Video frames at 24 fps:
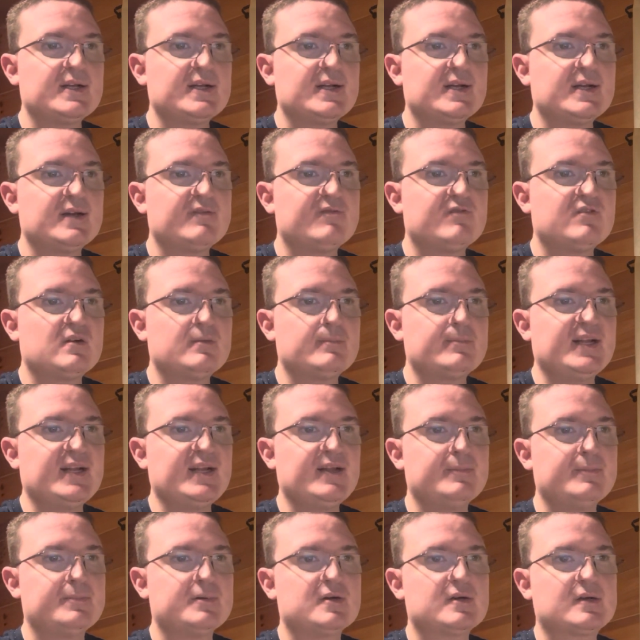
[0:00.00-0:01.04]
different
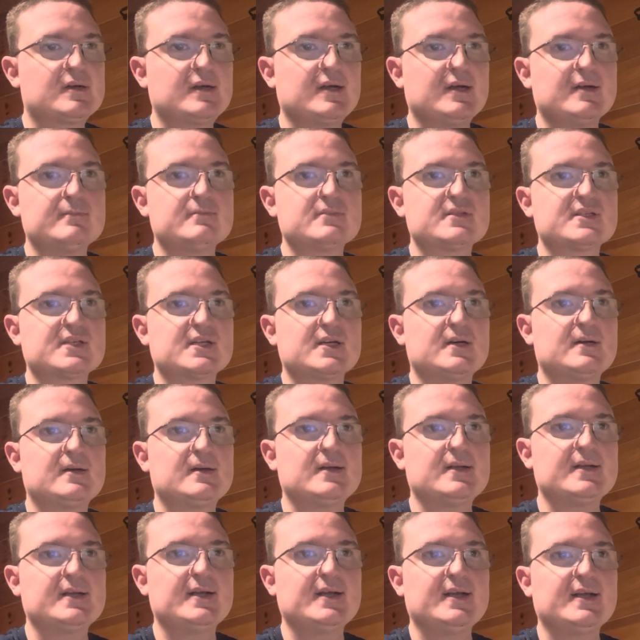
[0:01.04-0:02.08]
people comes on,